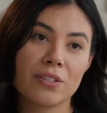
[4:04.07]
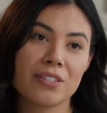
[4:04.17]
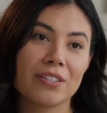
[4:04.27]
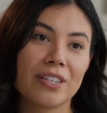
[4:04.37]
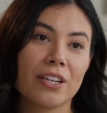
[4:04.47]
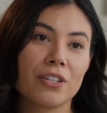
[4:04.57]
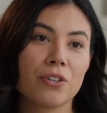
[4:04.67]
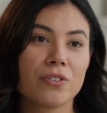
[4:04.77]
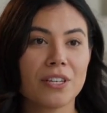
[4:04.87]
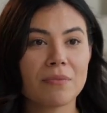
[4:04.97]
since I could
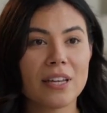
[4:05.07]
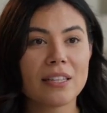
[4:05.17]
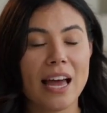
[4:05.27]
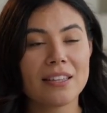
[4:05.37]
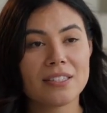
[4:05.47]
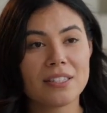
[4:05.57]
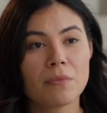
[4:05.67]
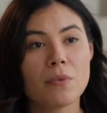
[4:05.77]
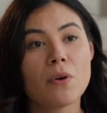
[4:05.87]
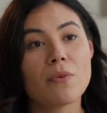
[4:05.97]
do something that
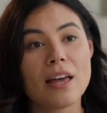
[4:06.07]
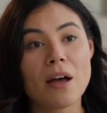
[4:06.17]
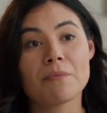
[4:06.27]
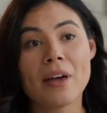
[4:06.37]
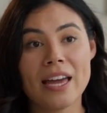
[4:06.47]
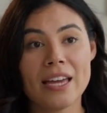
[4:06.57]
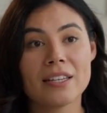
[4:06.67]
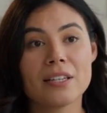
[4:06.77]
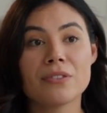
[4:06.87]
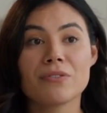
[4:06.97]
simple without
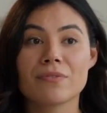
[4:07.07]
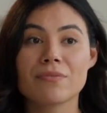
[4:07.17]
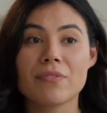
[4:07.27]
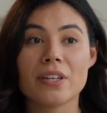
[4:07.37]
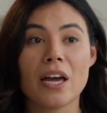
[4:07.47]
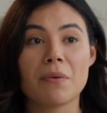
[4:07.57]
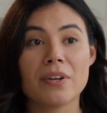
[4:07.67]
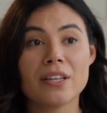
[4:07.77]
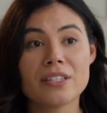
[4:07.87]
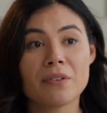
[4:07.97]
pain. The
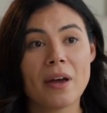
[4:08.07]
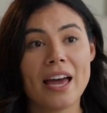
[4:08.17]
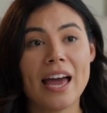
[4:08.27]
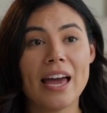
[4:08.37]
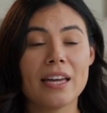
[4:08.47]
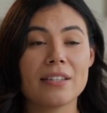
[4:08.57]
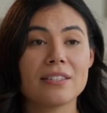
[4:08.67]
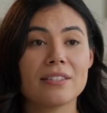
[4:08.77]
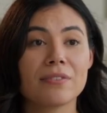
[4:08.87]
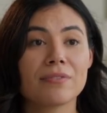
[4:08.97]
numbness in my
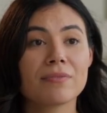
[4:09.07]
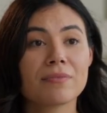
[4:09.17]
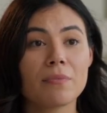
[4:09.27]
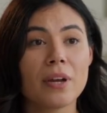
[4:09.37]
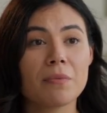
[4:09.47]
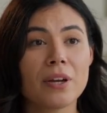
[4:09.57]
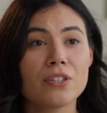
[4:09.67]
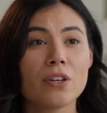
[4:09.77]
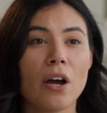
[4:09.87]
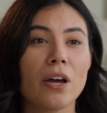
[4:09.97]
hands, pretty
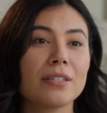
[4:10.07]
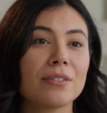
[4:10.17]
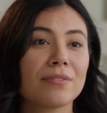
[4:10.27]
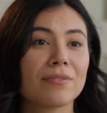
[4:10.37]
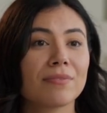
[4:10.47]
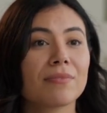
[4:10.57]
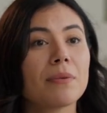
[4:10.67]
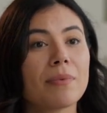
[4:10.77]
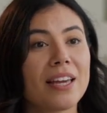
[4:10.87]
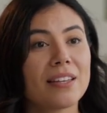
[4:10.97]
much gone.
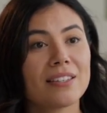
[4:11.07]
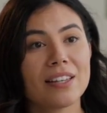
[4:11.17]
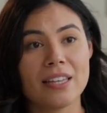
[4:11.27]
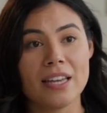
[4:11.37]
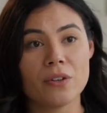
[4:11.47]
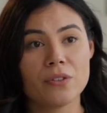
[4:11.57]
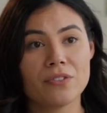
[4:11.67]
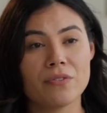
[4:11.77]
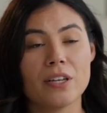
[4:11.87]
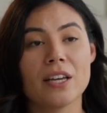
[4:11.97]
The pins and
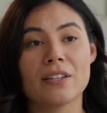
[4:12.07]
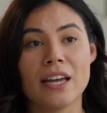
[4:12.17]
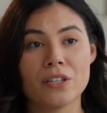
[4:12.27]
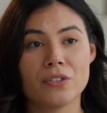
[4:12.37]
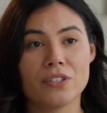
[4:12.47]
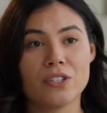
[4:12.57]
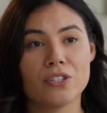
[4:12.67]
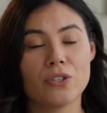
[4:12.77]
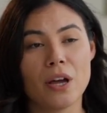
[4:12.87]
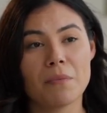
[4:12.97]
needles feeling that used to
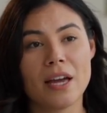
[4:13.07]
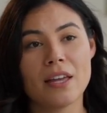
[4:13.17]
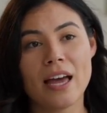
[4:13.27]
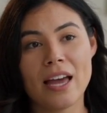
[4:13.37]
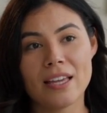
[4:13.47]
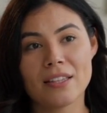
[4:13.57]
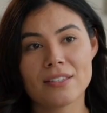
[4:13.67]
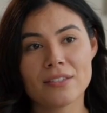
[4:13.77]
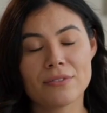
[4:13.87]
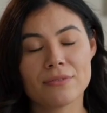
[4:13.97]
shoot up my
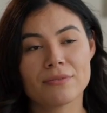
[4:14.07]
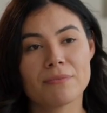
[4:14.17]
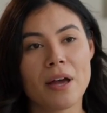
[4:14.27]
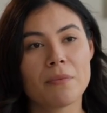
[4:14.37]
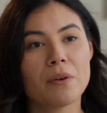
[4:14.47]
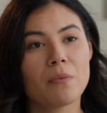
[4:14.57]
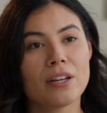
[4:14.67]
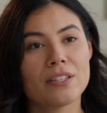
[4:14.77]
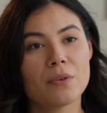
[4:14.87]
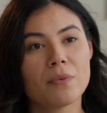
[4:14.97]
legs, maybe
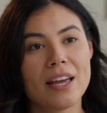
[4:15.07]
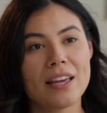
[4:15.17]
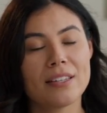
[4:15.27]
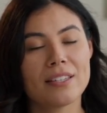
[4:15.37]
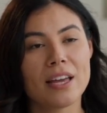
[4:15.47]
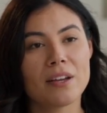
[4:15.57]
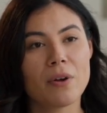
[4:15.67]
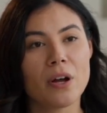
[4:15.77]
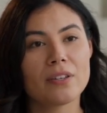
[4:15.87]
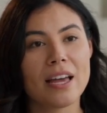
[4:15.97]
once a week instead
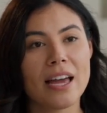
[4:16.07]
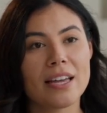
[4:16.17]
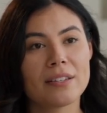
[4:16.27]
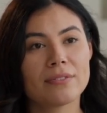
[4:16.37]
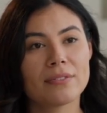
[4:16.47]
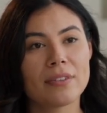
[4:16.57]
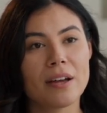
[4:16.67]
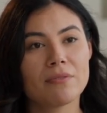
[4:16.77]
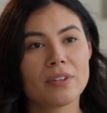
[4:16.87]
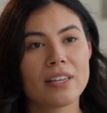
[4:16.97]
of all day,
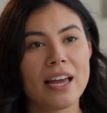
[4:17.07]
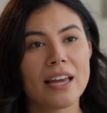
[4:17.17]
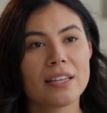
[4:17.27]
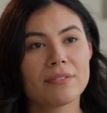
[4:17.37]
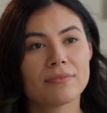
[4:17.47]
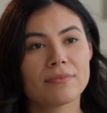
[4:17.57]
every day.